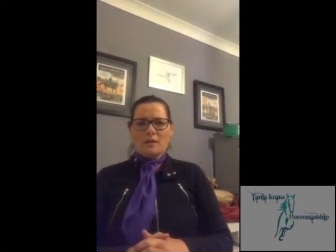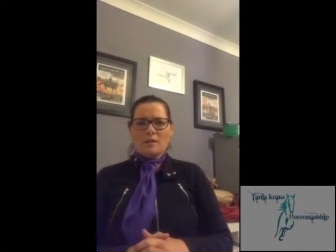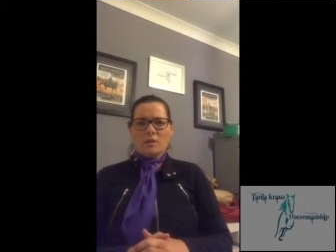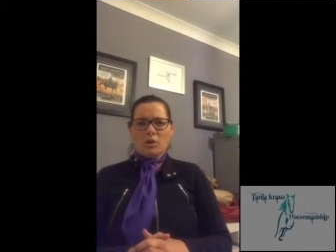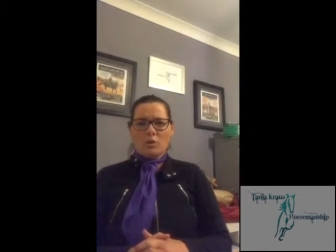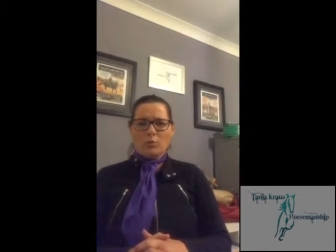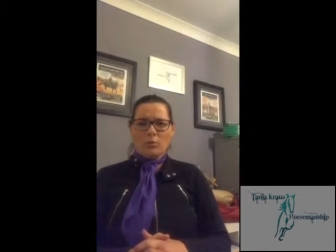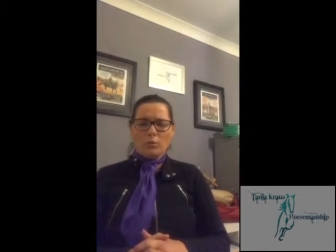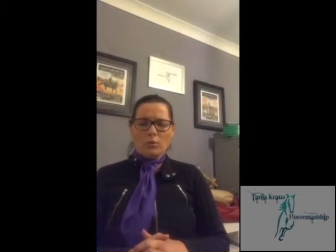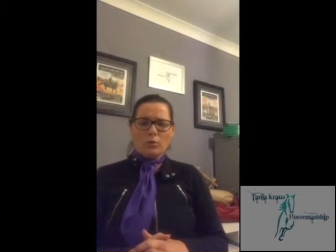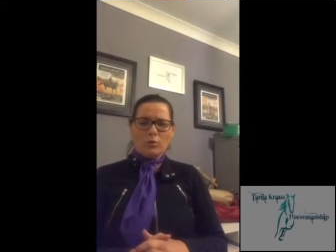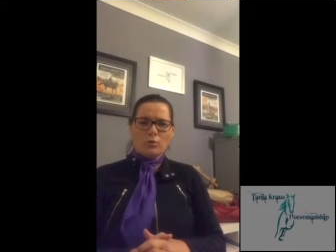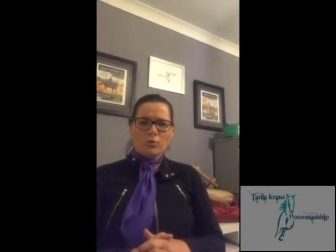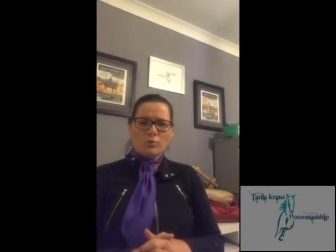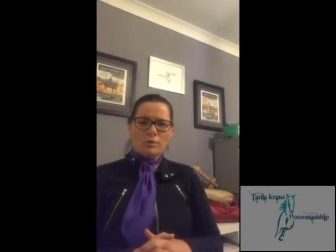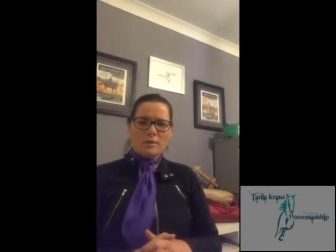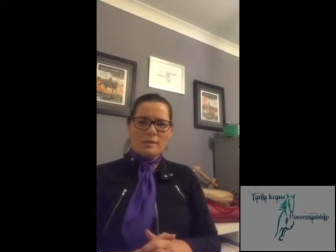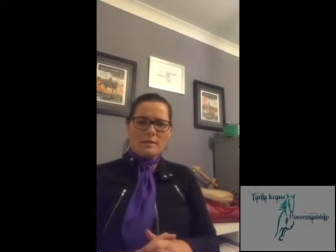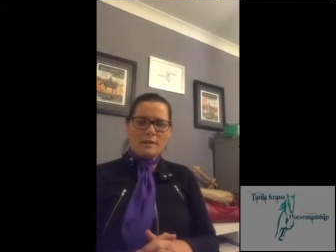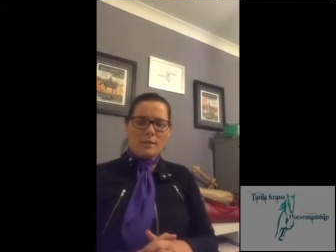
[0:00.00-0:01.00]
so brutal
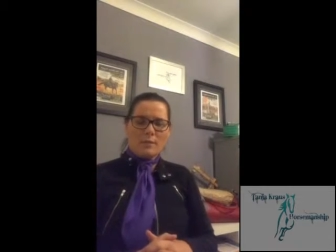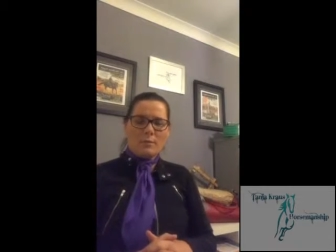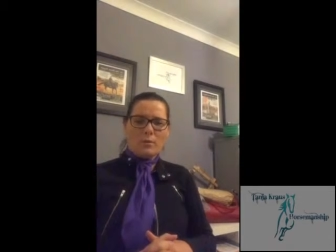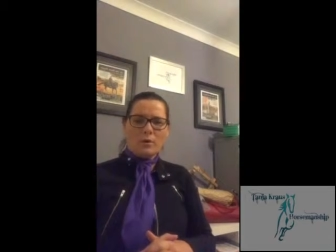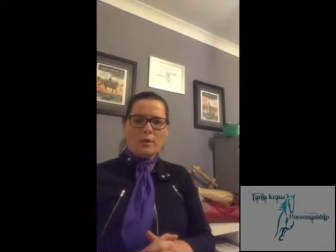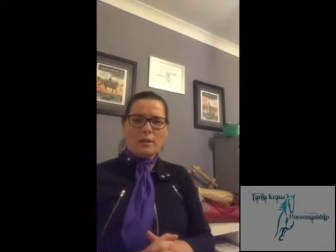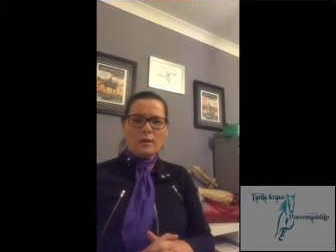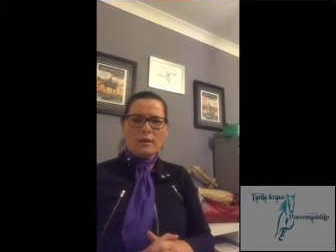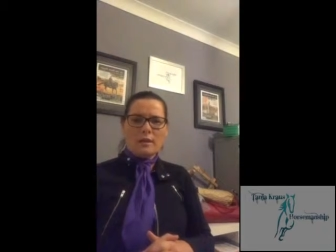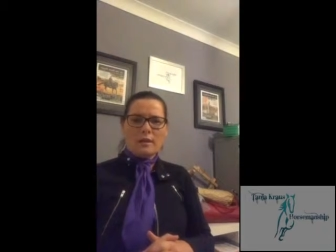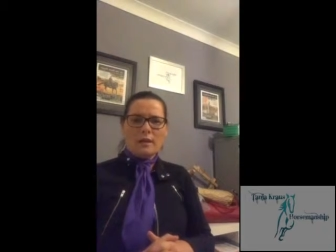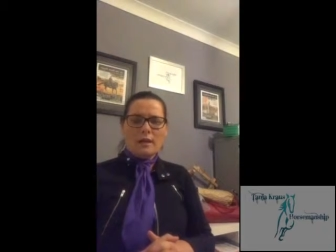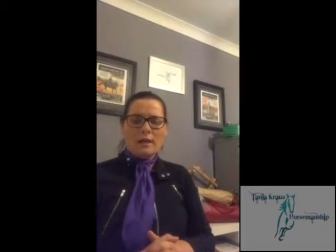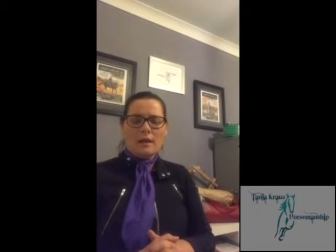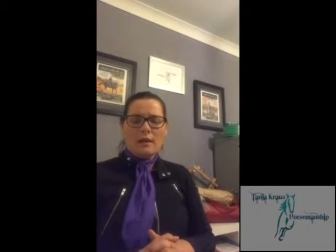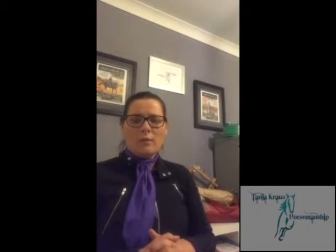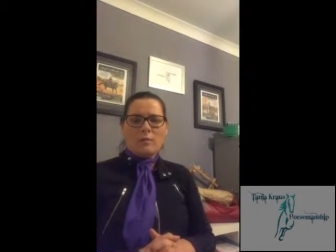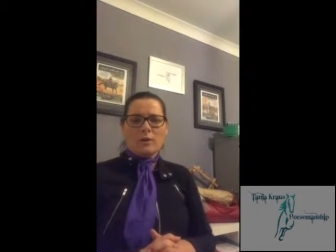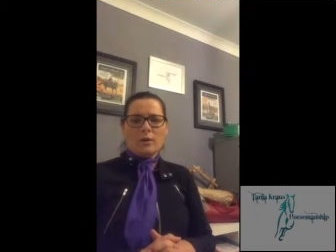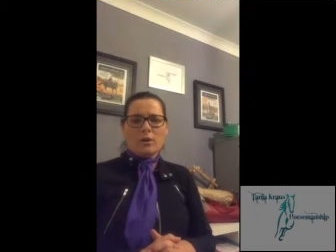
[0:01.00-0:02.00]
to somebody,
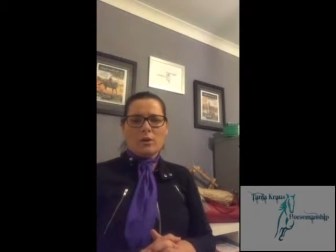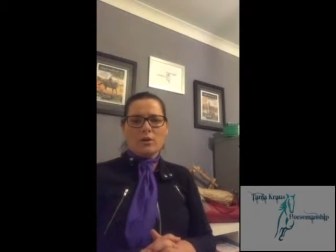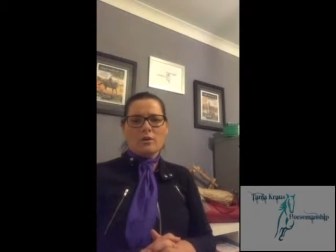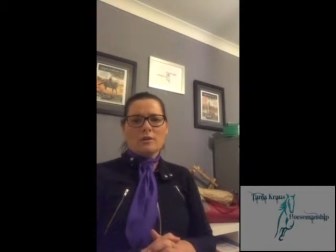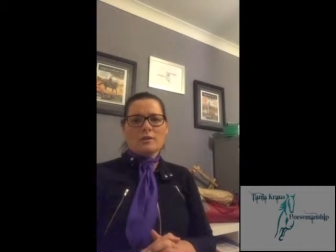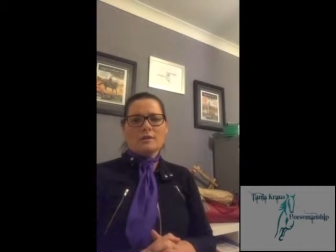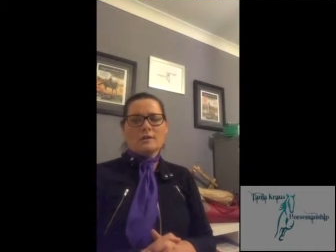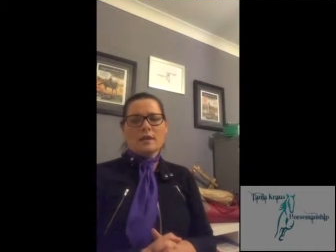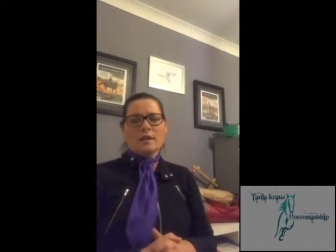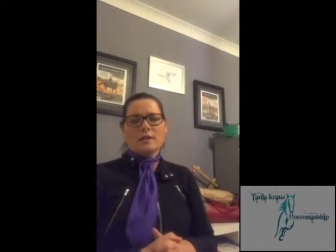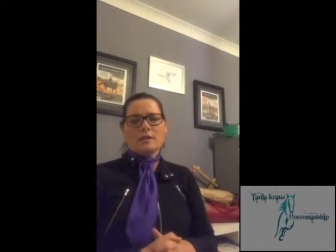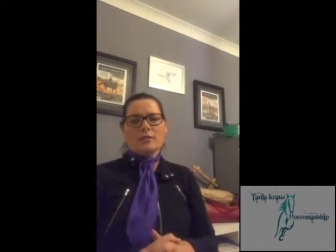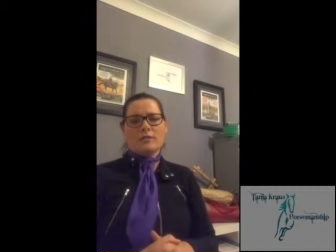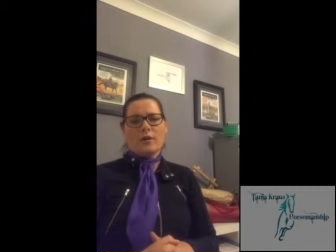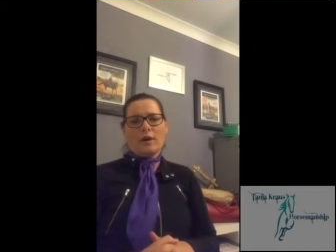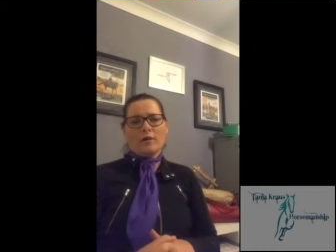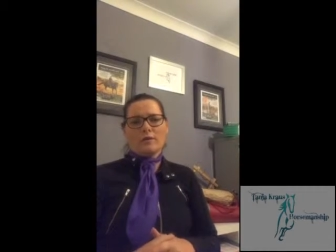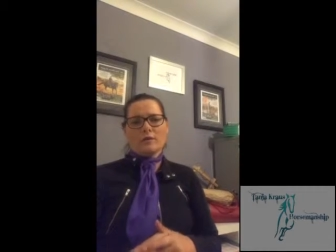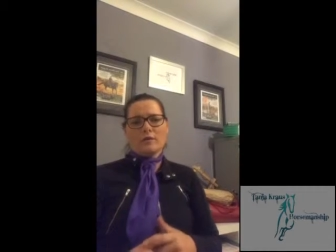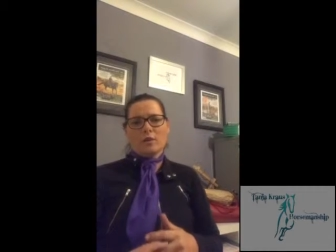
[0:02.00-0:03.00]
because as
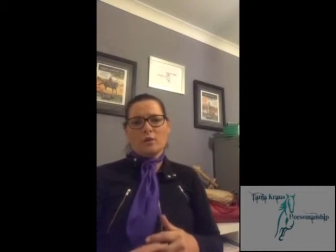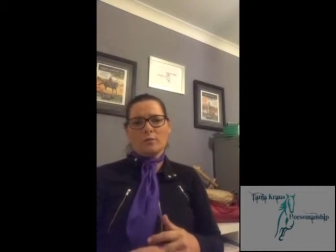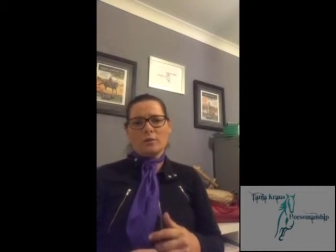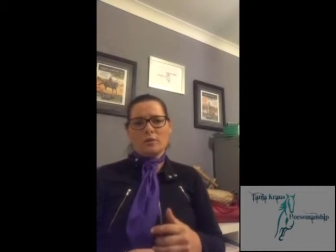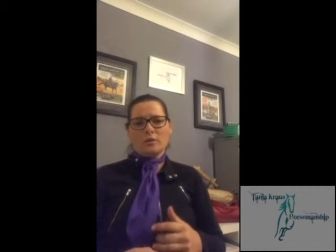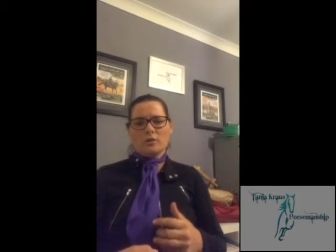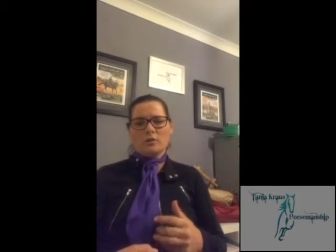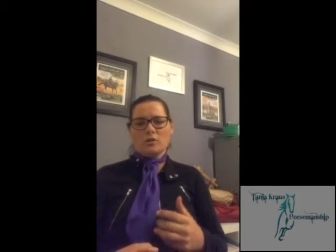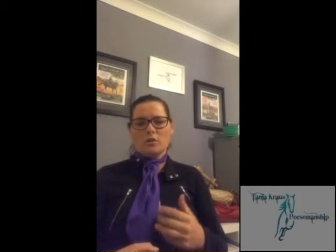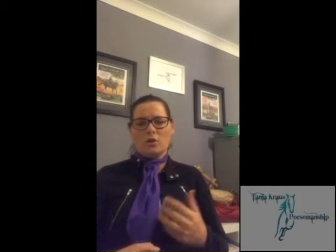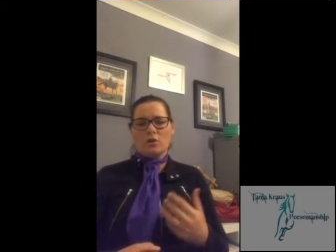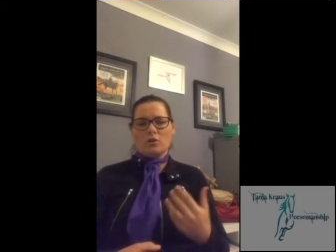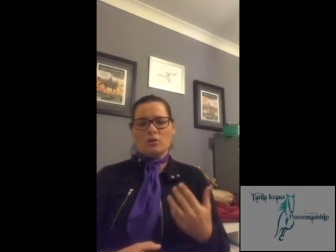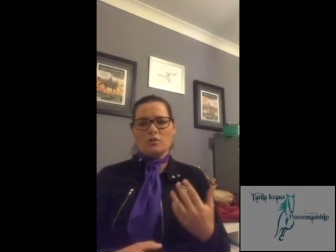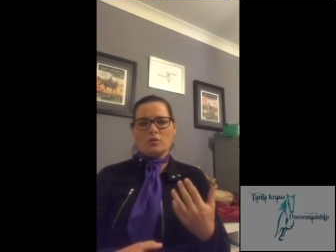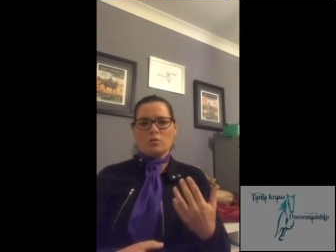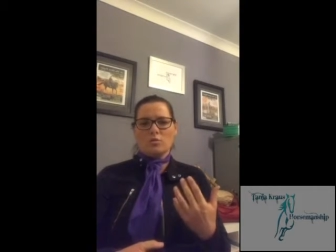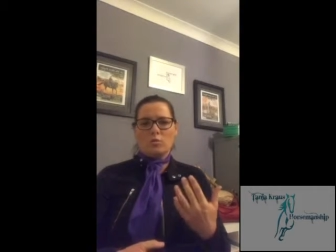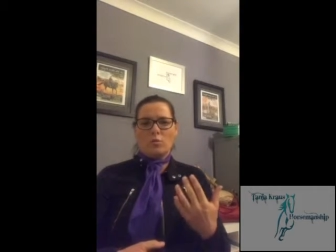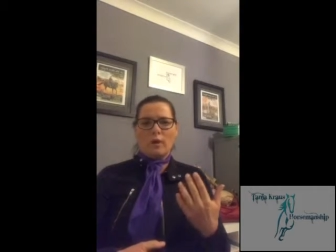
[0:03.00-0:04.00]
far as I'm
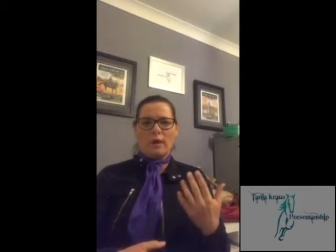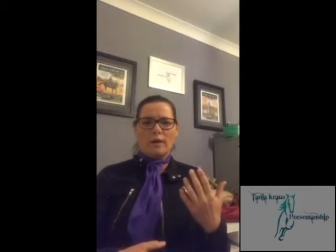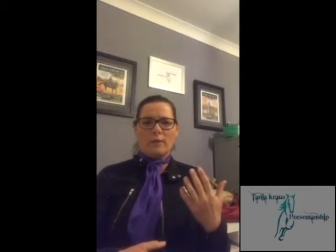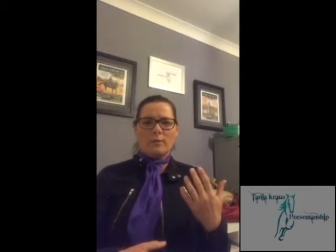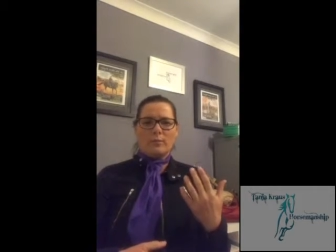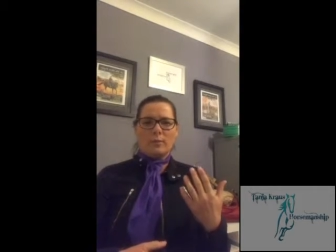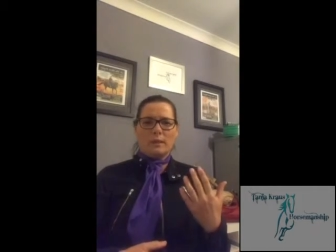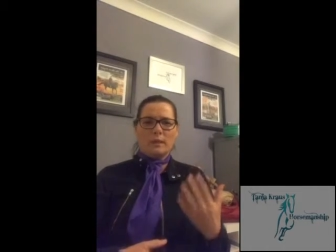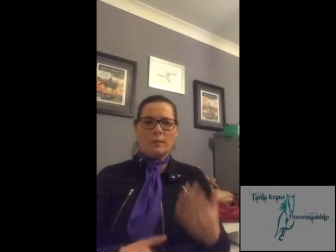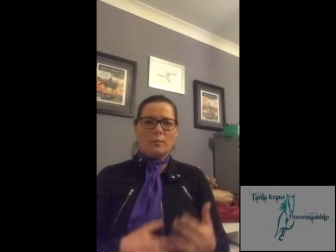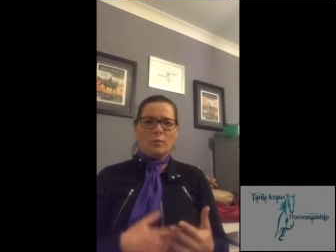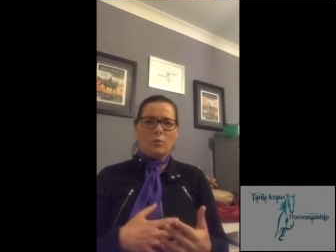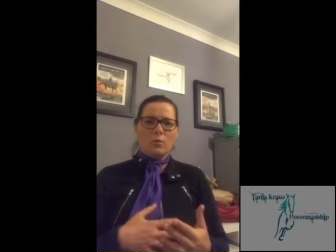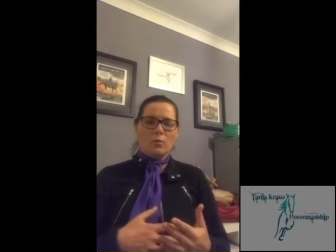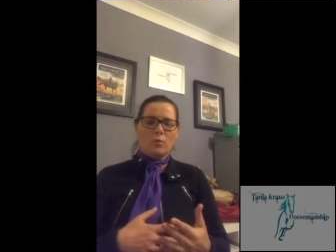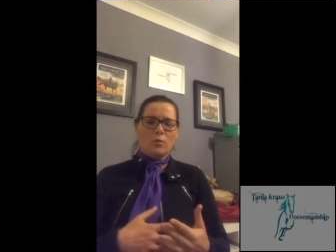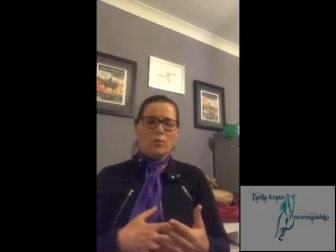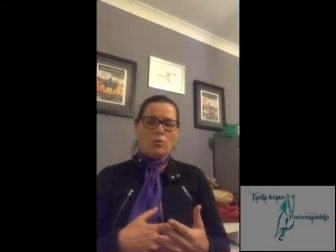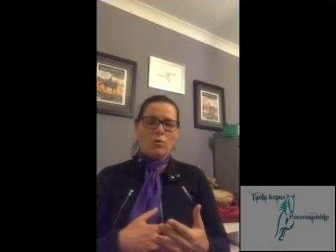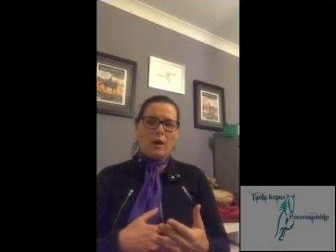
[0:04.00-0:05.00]
concerned, when
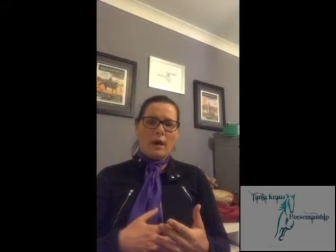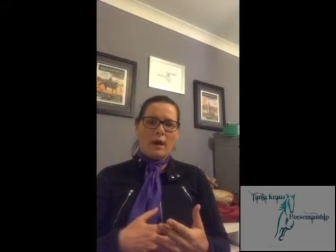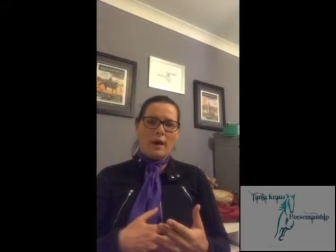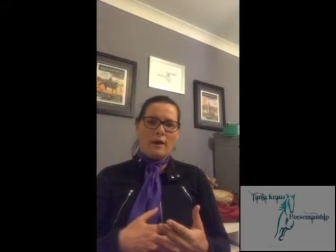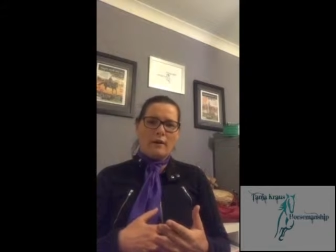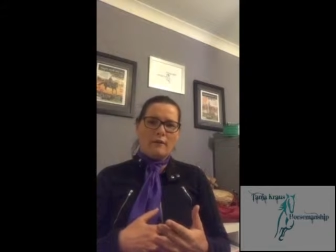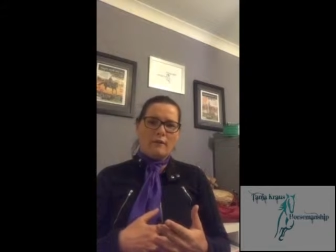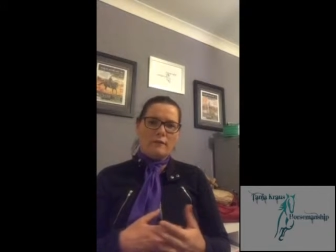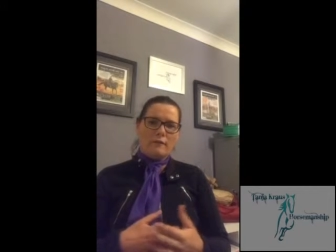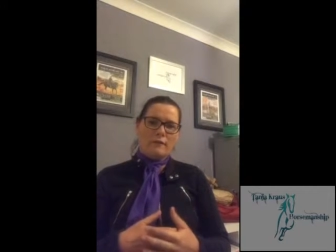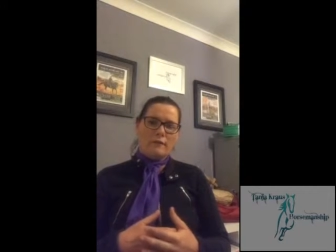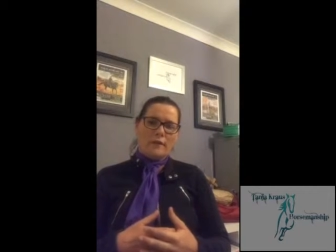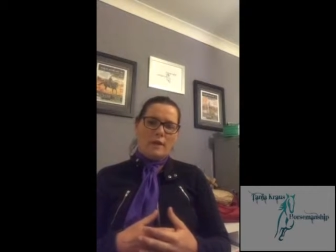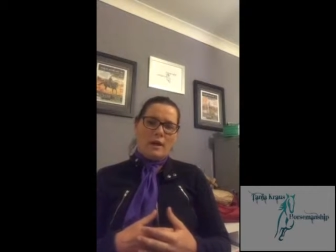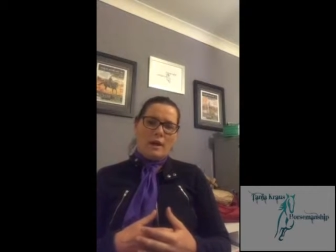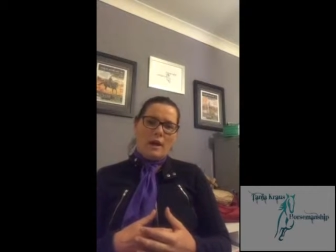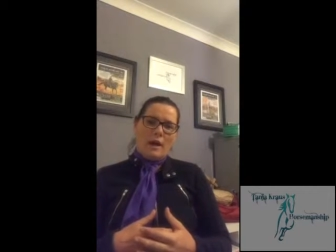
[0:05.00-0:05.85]
people have